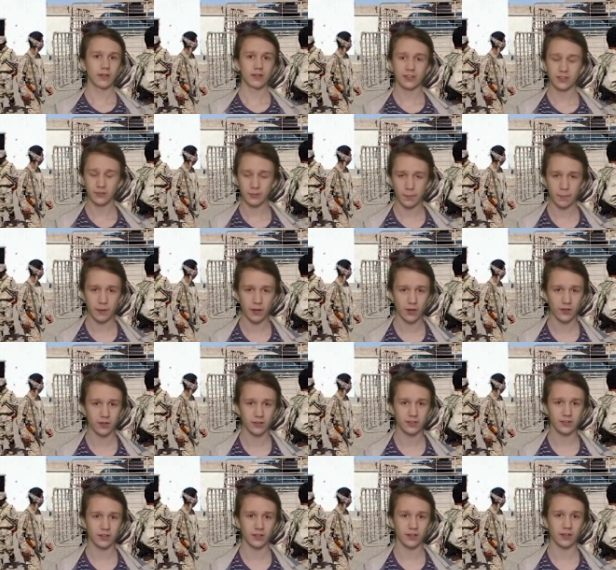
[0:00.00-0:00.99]
since my
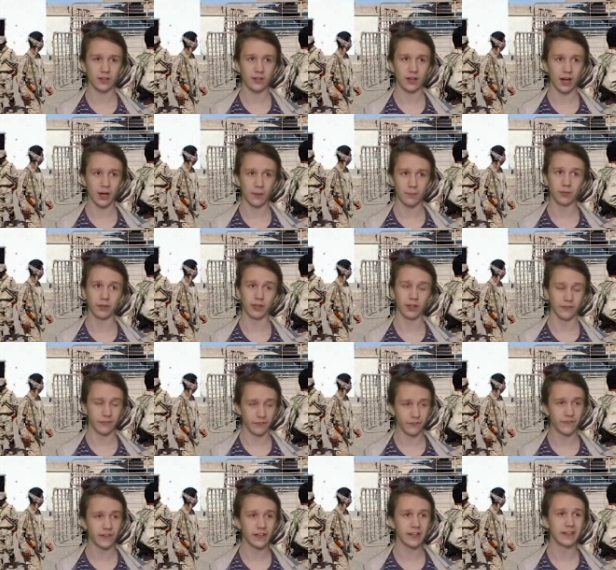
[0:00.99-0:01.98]
parents, I believe,
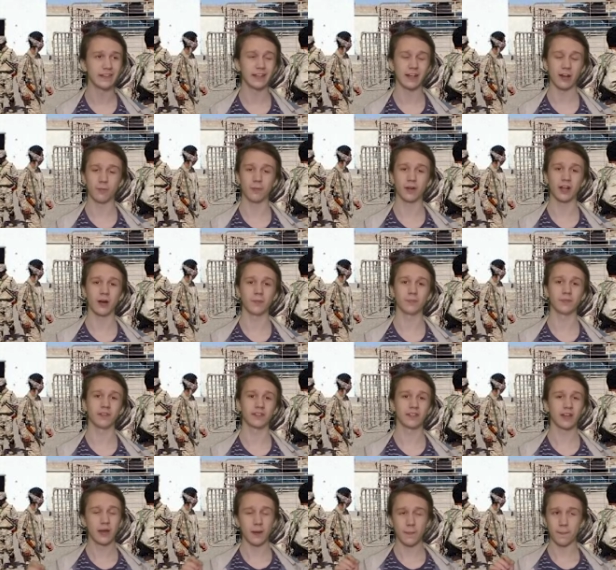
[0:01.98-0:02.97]
feared that I'd become
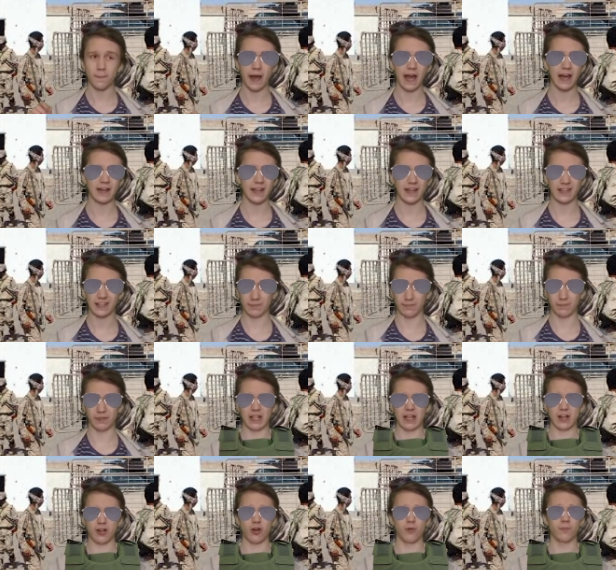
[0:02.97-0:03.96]
this badass
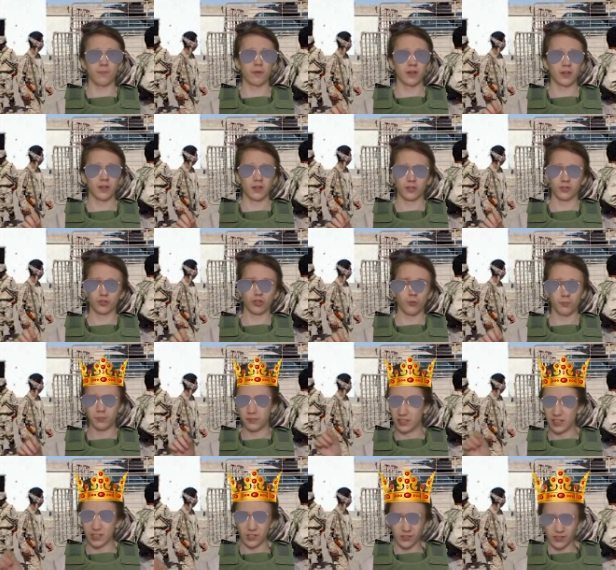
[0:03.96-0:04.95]
Black Ops
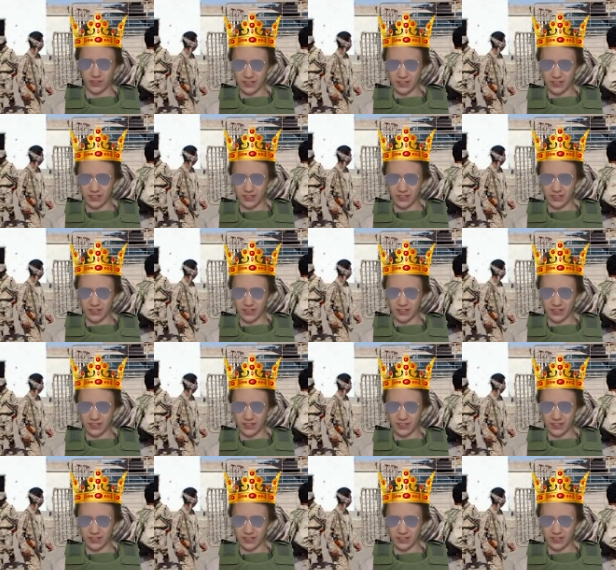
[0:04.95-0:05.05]
top tier